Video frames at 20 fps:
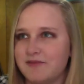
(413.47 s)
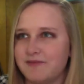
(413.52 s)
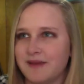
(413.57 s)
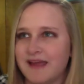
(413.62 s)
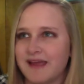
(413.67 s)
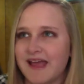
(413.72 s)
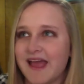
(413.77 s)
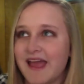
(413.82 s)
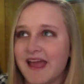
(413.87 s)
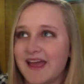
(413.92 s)
my
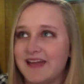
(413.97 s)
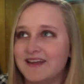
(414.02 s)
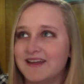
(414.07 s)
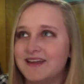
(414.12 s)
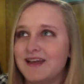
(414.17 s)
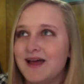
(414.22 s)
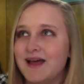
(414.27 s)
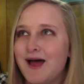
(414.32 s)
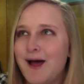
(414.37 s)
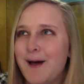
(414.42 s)
head.
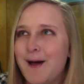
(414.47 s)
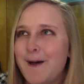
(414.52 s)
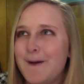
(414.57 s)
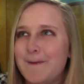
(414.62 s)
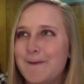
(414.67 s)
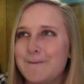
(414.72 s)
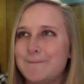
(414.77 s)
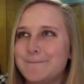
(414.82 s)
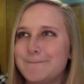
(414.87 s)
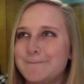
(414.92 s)

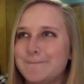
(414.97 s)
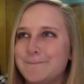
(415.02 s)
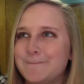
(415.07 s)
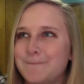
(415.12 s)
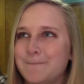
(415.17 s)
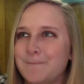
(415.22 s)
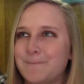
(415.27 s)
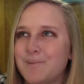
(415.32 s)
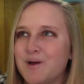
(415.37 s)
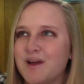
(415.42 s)

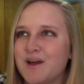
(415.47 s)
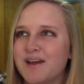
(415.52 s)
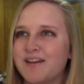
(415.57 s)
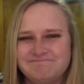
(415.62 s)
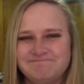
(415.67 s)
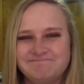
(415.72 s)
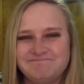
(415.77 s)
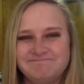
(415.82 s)
But